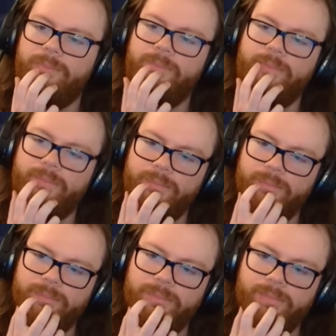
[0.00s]

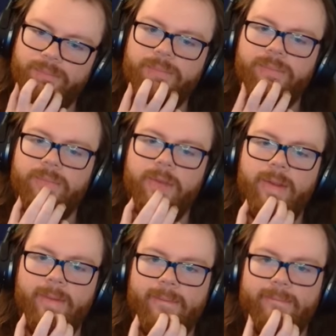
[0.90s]

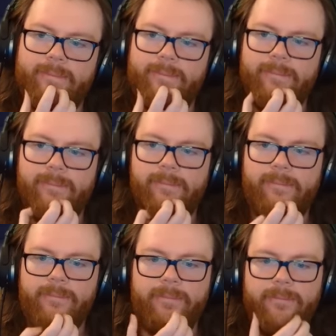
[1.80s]

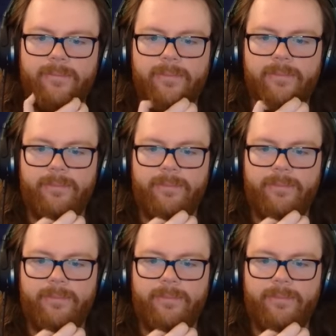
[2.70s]
[no speech]